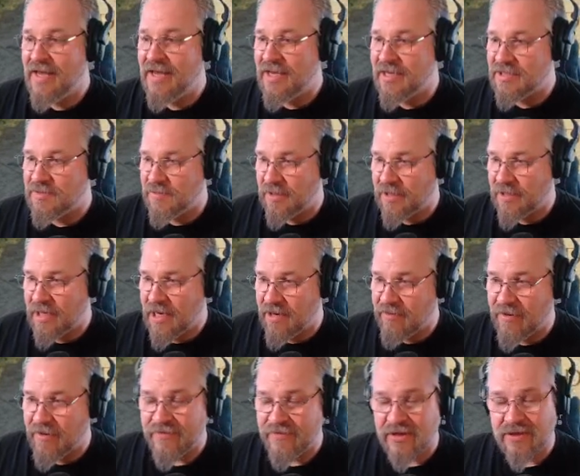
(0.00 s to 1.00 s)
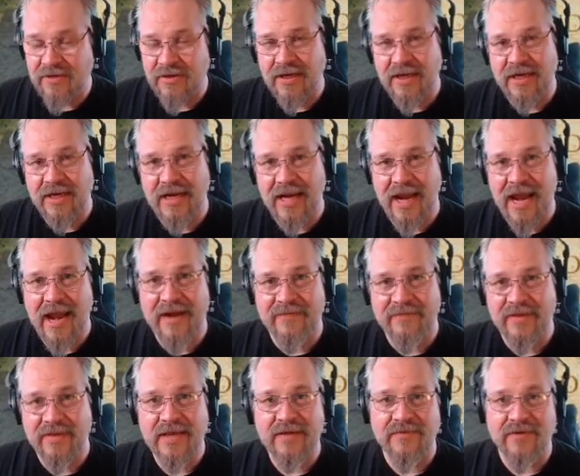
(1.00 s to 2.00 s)
It is merely a river in a
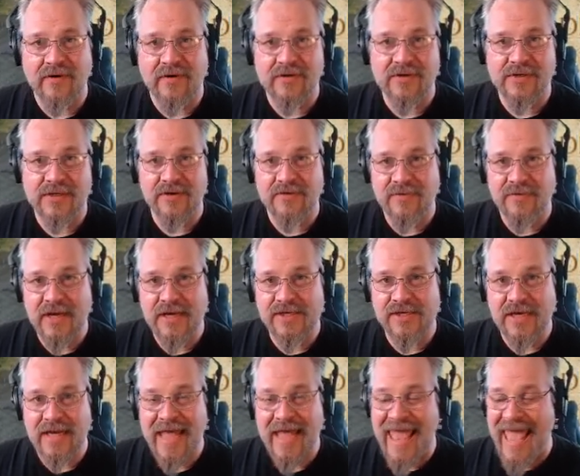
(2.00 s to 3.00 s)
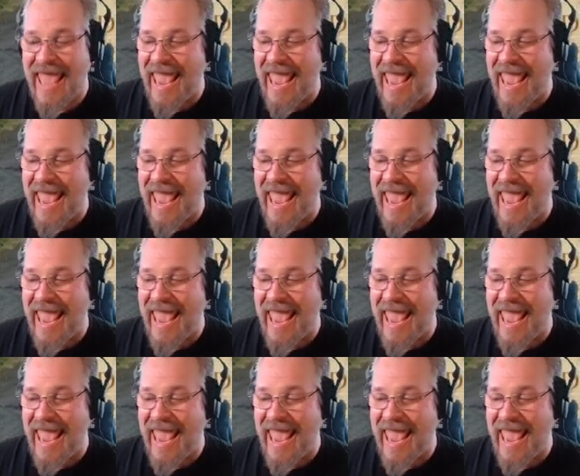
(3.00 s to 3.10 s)
heavily forested region.